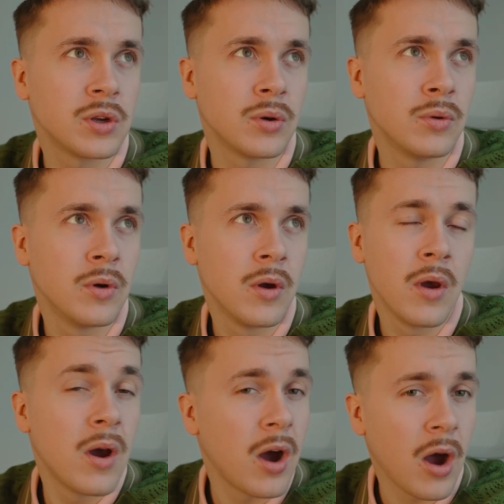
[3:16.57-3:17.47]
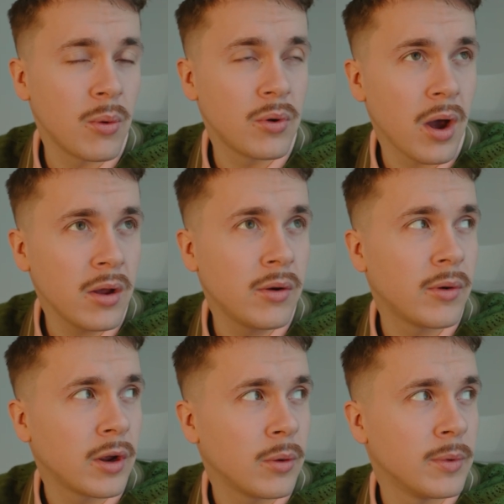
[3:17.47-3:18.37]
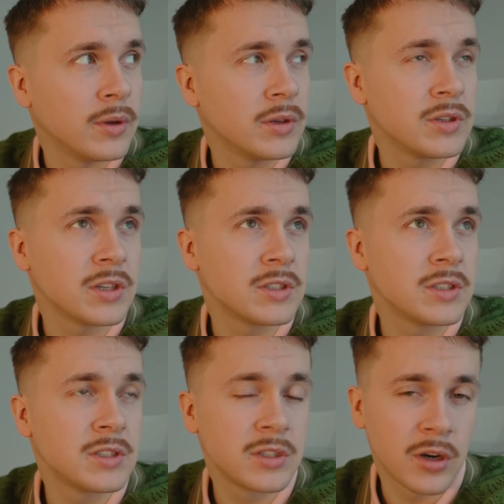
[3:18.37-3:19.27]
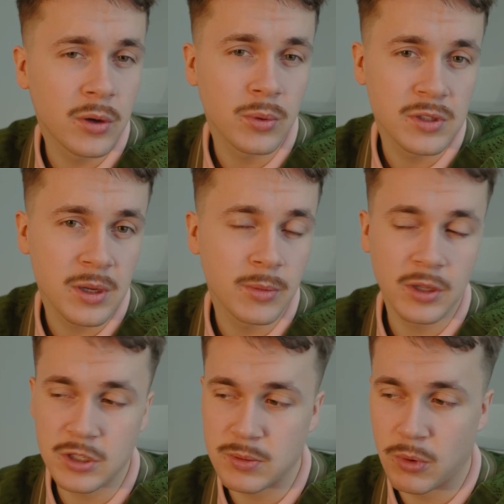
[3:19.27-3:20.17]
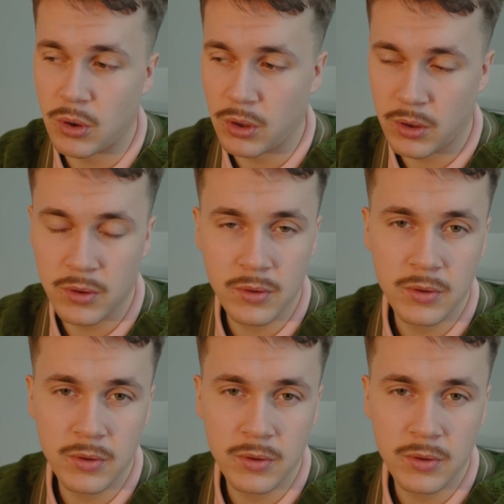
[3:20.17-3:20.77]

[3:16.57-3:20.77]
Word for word: So I would highly recommend just start with something small.